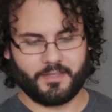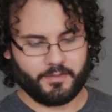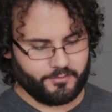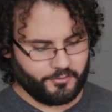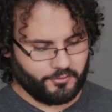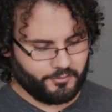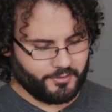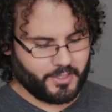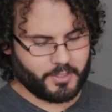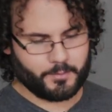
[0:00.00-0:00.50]
Let's
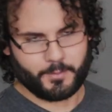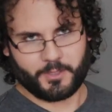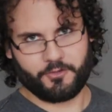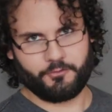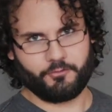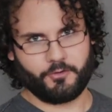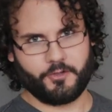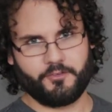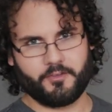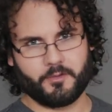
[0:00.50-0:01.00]
just talk about the
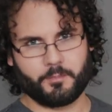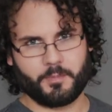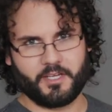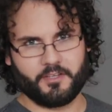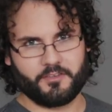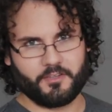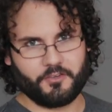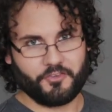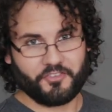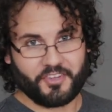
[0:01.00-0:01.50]
joystick
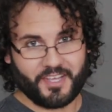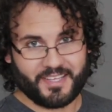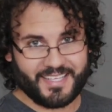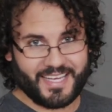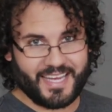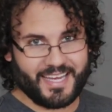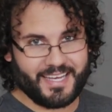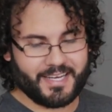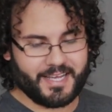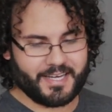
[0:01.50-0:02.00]
because I just had
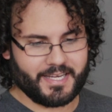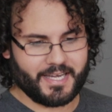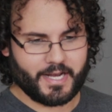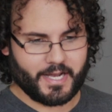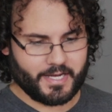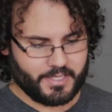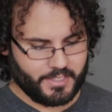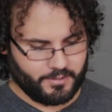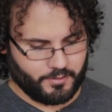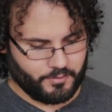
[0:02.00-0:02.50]
the
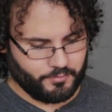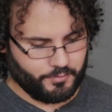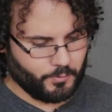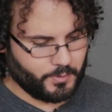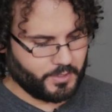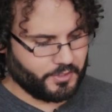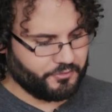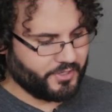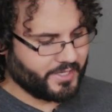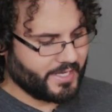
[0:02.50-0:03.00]
A99 here if you
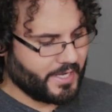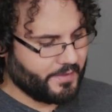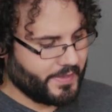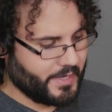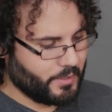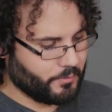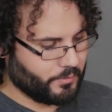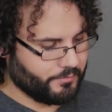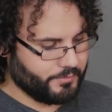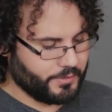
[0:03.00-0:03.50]
wanna check out
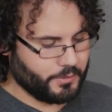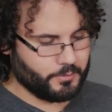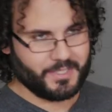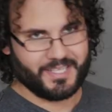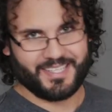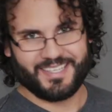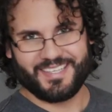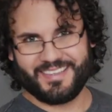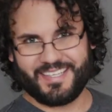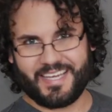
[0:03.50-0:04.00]
that review.
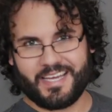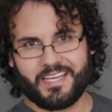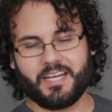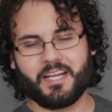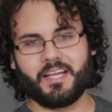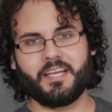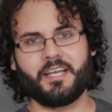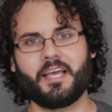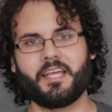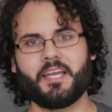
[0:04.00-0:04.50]
The
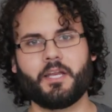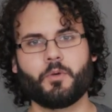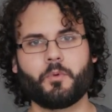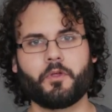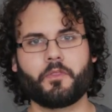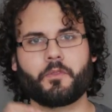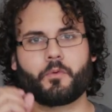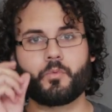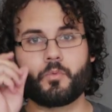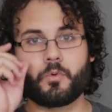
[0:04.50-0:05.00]
A99 had
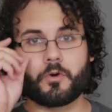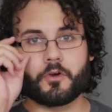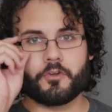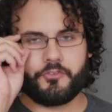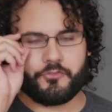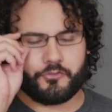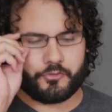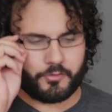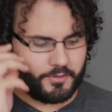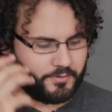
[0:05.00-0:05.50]
one of the
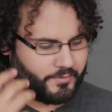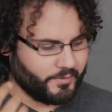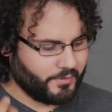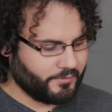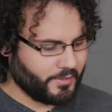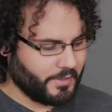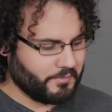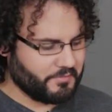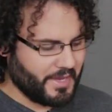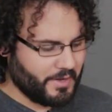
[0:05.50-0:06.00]
worst
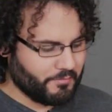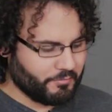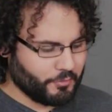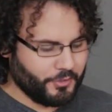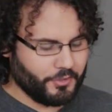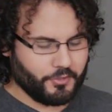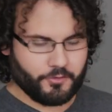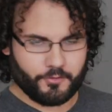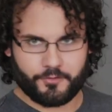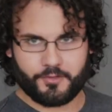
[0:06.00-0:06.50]
joysticks I've ever
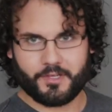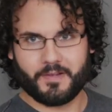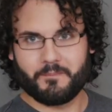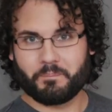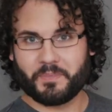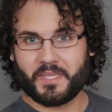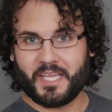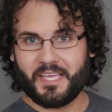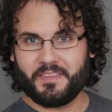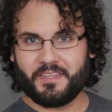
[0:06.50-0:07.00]
used.
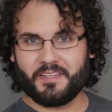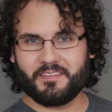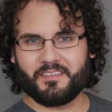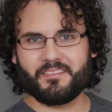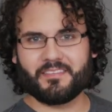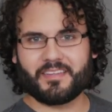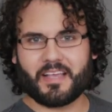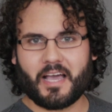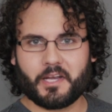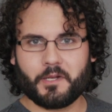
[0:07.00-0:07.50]
This
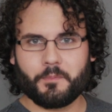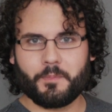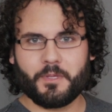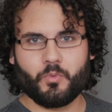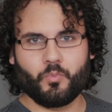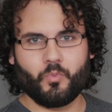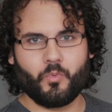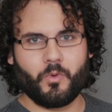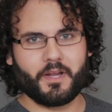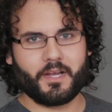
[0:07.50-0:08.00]
has gotta be
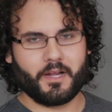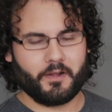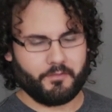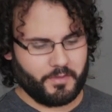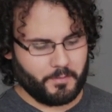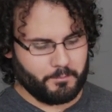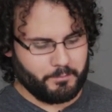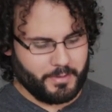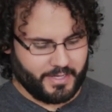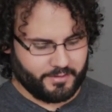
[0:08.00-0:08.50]
one of
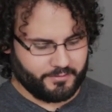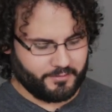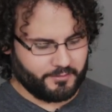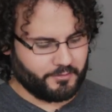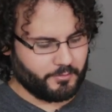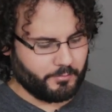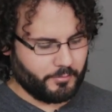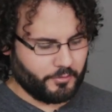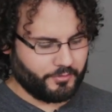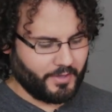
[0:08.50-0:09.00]
the best.
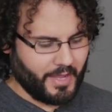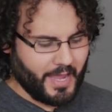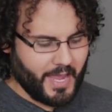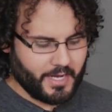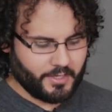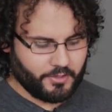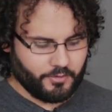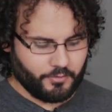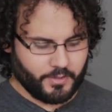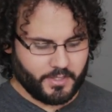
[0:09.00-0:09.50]
It's the most
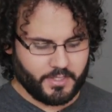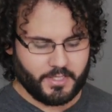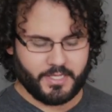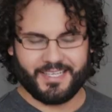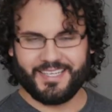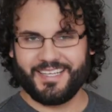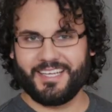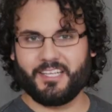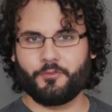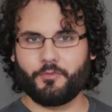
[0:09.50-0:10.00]
accurate,
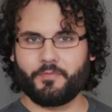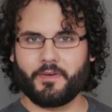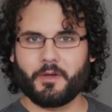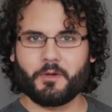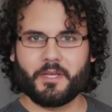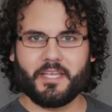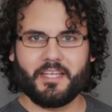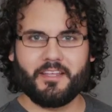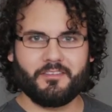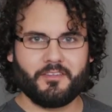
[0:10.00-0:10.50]
it's
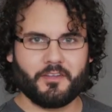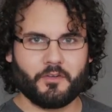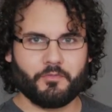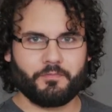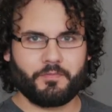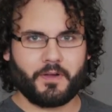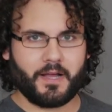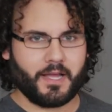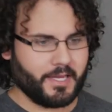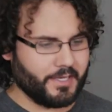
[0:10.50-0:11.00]
very easy to
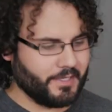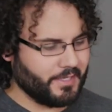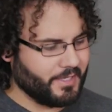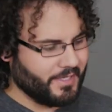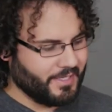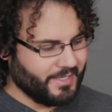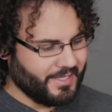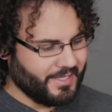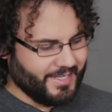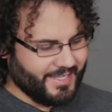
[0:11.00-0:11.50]
find.
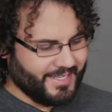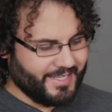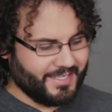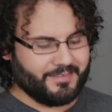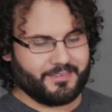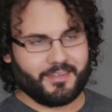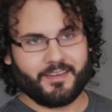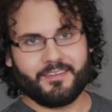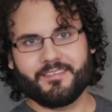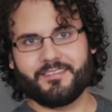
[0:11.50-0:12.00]

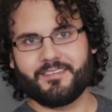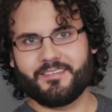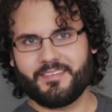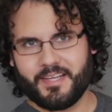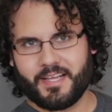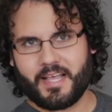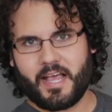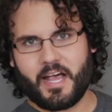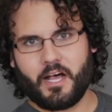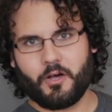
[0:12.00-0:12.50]
It does
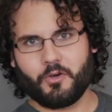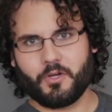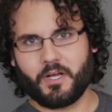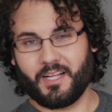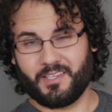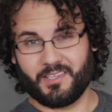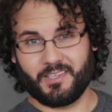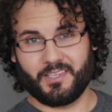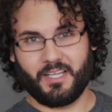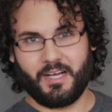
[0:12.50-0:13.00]
stick out
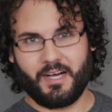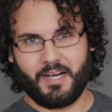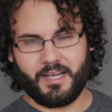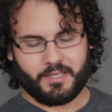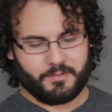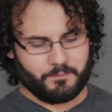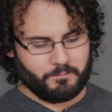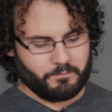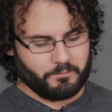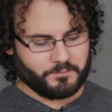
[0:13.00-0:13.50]
a
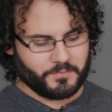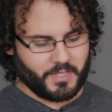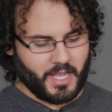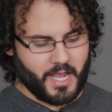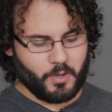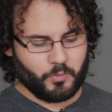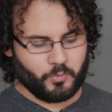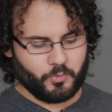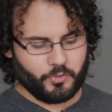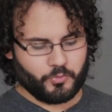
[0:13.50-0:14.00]
lot,
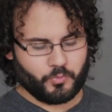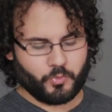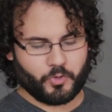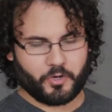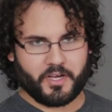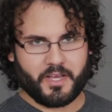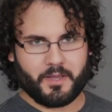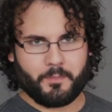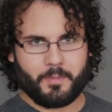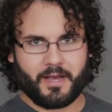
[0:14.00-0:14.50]
I would
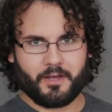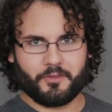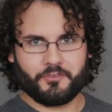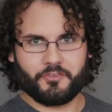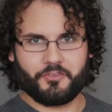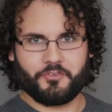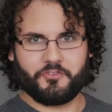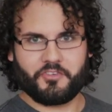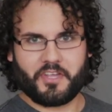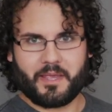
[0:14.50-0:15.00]
worry
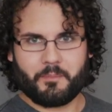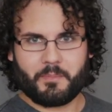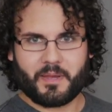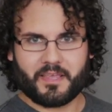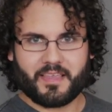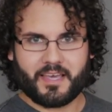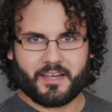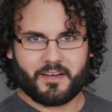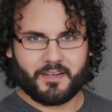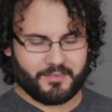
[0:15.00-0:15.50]
about
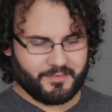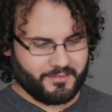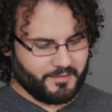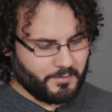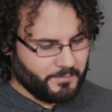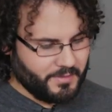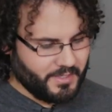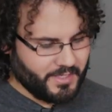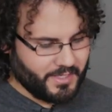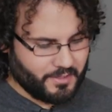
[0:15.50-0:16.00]
jamming that on
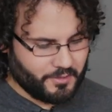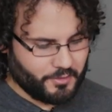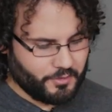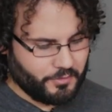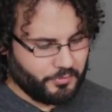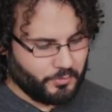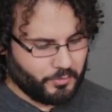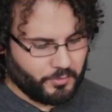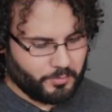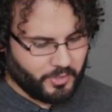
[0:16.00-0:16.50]
something. I don't know
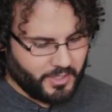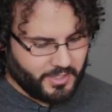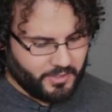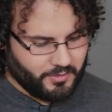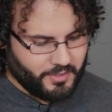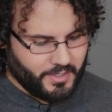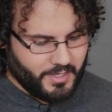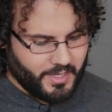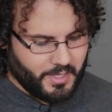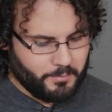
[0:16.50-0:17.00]
if it would break
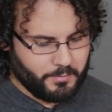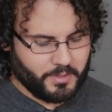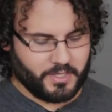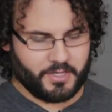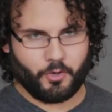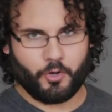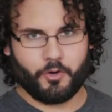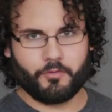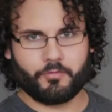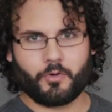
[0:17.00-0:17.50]
or not,
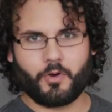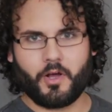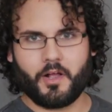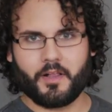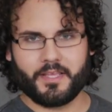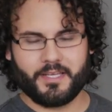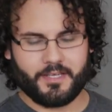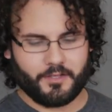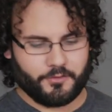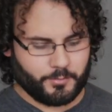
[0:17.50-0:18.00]
but
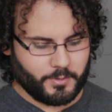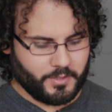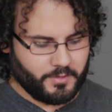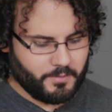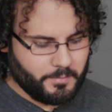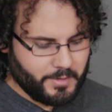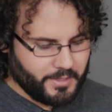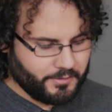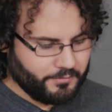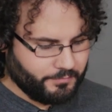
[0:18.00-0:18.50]
overall it is one of
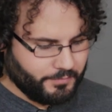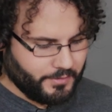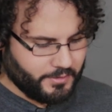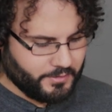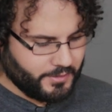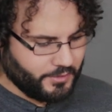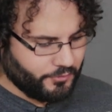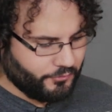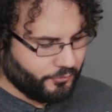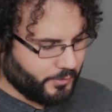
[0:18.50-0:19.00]
the best
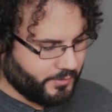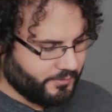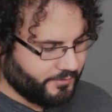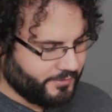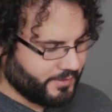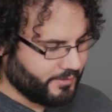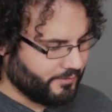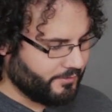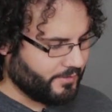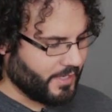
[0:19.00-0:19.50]
feeling
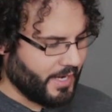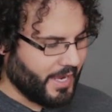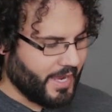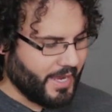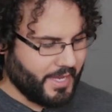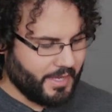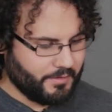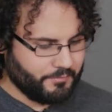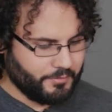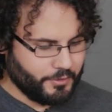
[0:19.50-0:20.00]
joysticks that
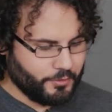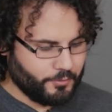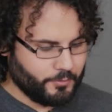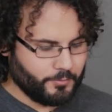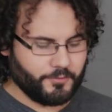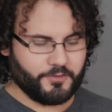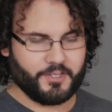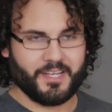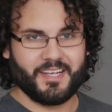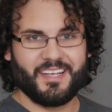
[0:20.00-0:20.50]
I have
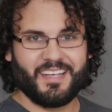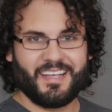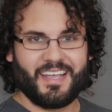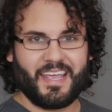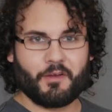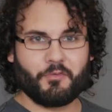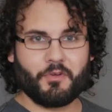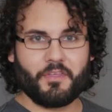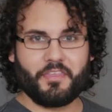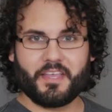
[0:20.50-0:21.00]
used.
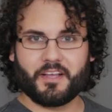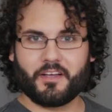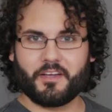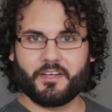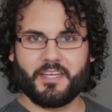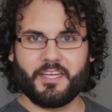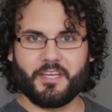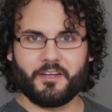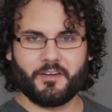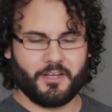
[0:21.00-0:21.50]
Everything
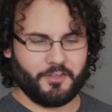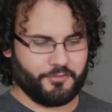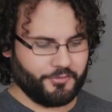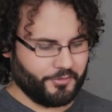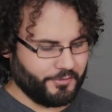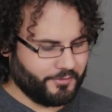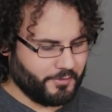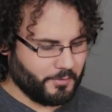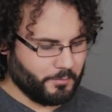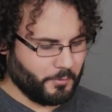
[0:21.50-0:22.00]
on here is
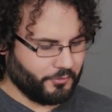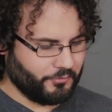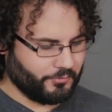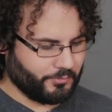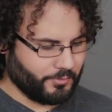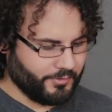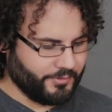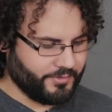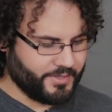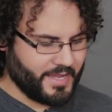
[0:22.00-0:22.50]
just the
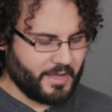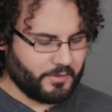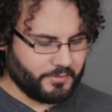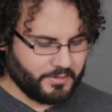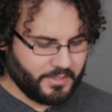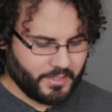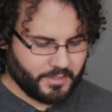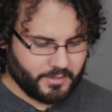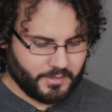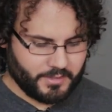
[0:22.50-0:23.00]
most
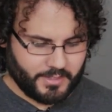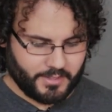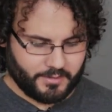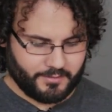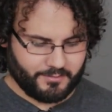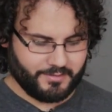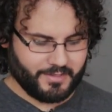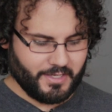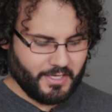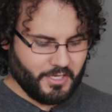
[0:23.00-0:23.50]
resounding
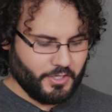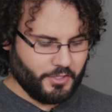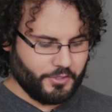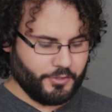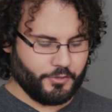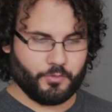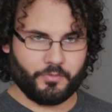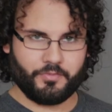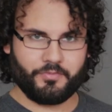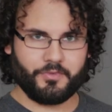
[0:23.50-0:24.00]
clicks.
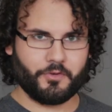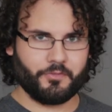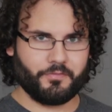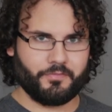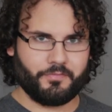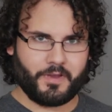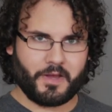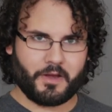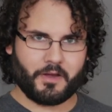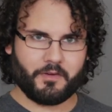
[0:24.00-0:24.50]
You'll feel
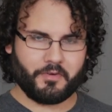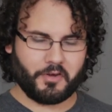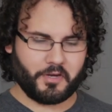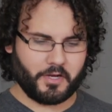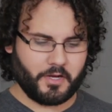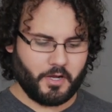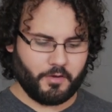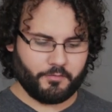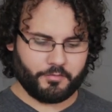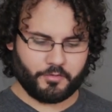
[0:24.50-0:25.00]
very, very
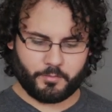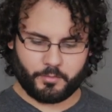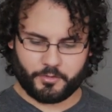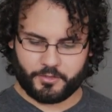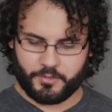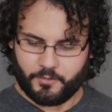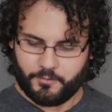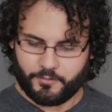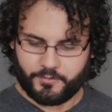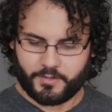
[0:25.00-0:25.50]
comfortable
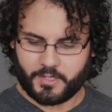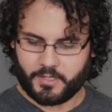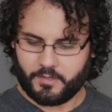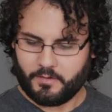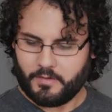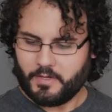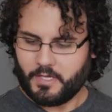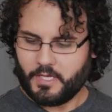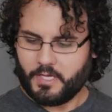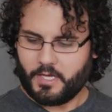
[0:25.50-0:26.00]
using
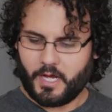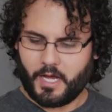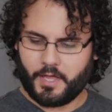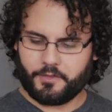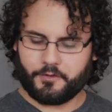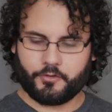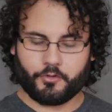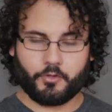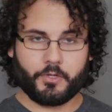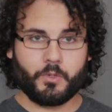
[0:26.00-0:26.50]
it. Uh,
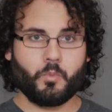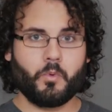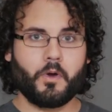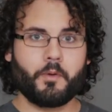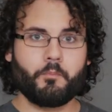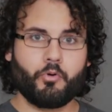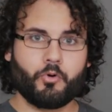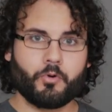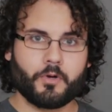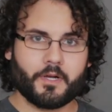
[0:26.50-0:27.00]
there's only
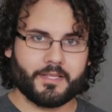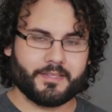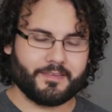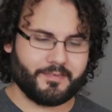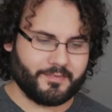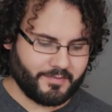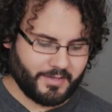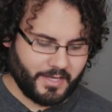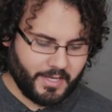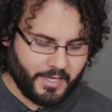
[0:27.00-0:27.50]
one port on the
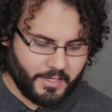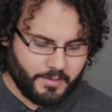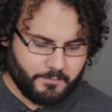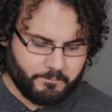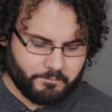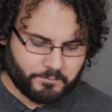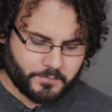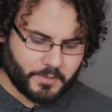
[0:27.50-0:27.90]
side.